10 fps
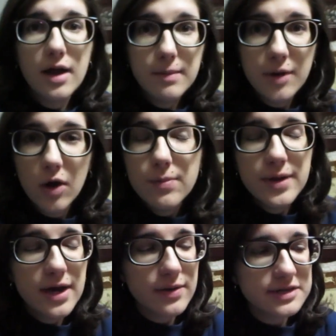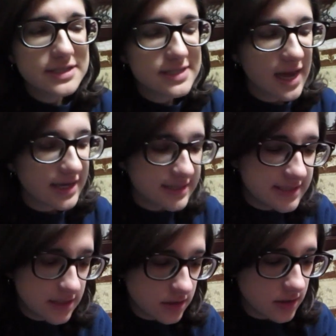I am home now. I just had
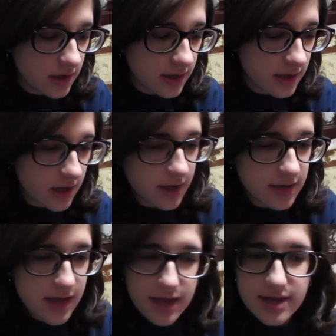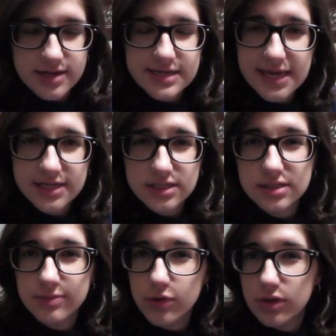dinner. I had a date
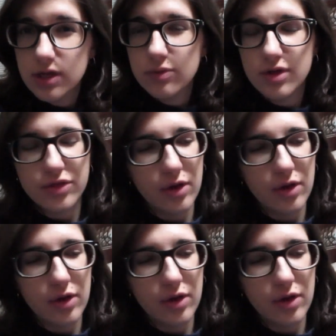smoothie with